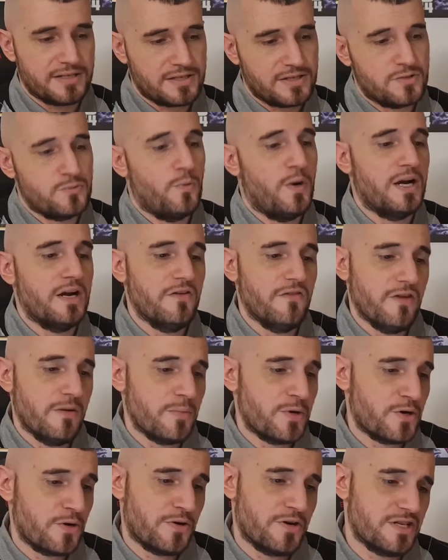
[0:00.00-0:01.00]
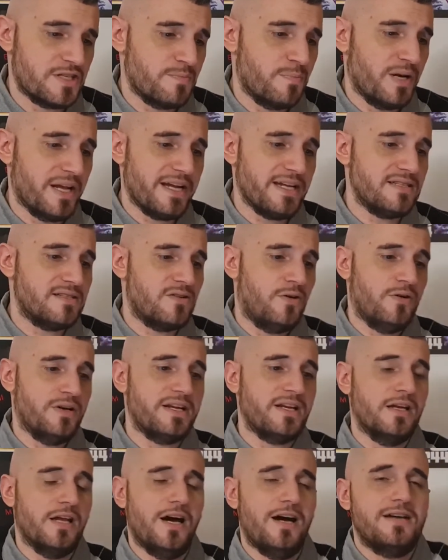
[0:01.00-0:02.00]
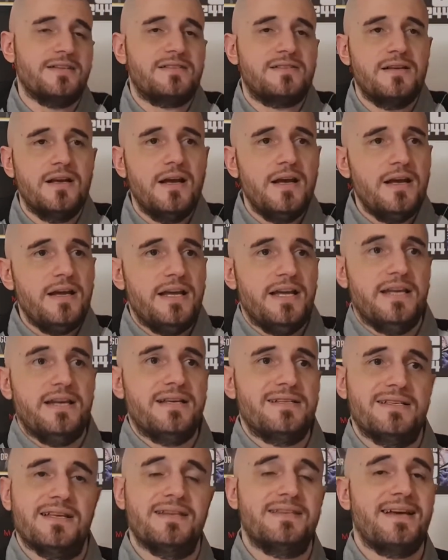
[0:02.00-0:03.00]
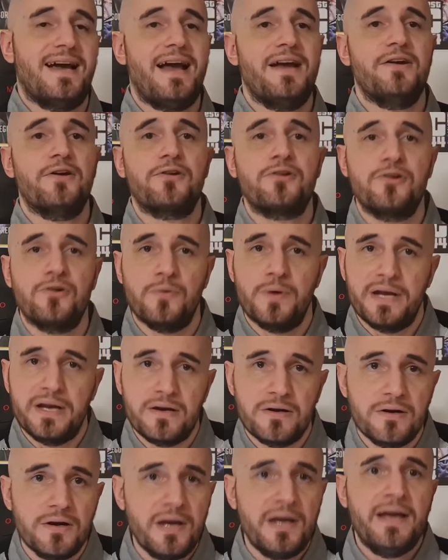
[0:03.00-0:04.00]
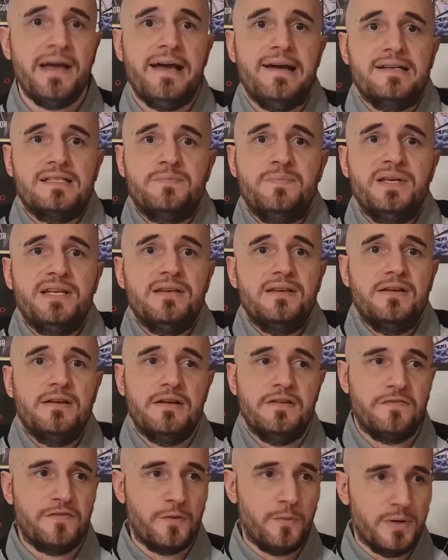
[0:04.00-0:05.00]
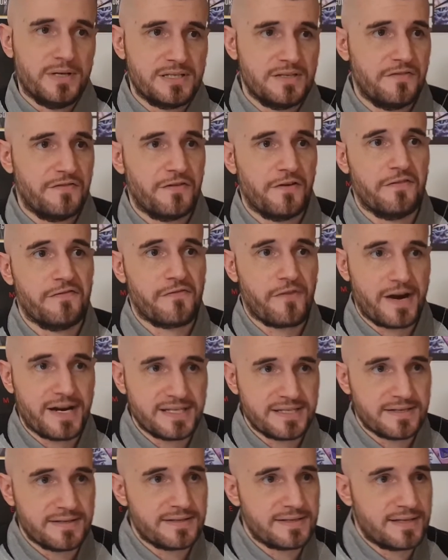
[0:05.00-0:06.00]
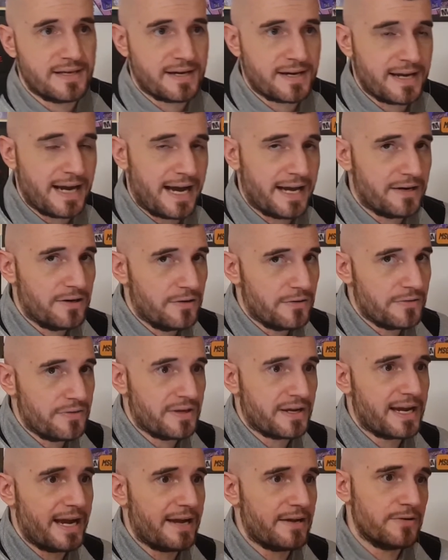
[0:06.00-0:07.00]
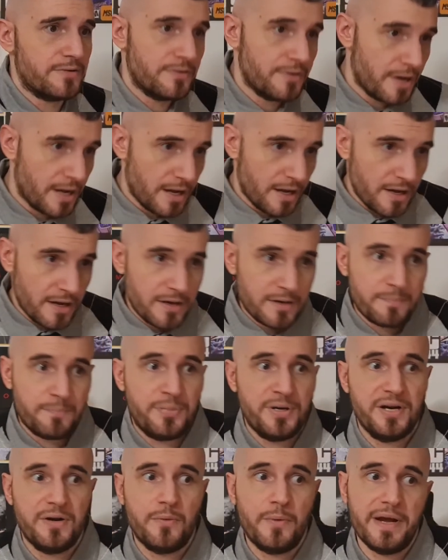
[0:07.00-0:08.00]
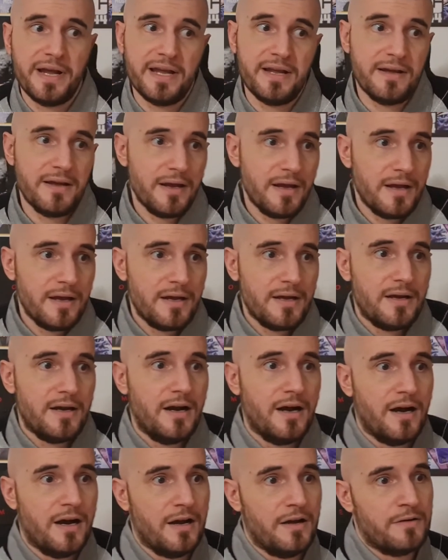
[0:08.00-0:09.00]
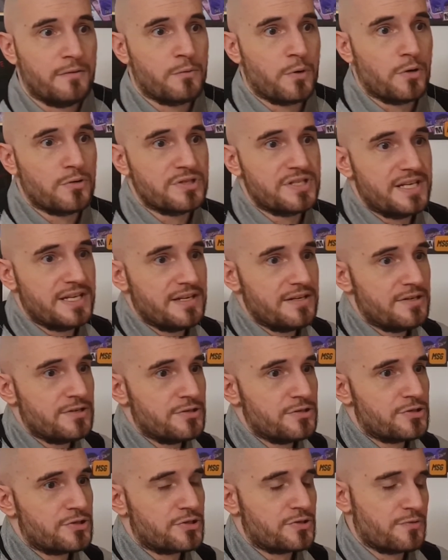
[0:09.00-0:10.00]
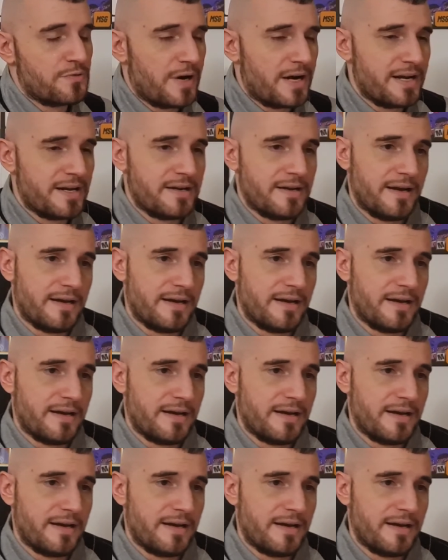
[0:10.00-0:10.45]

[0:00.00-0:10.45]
This is one of them. Curtis Blaydes' only loss in his entire career has been, if it wasn't for Francis Ngannou, the guy who put away Rosenstrike.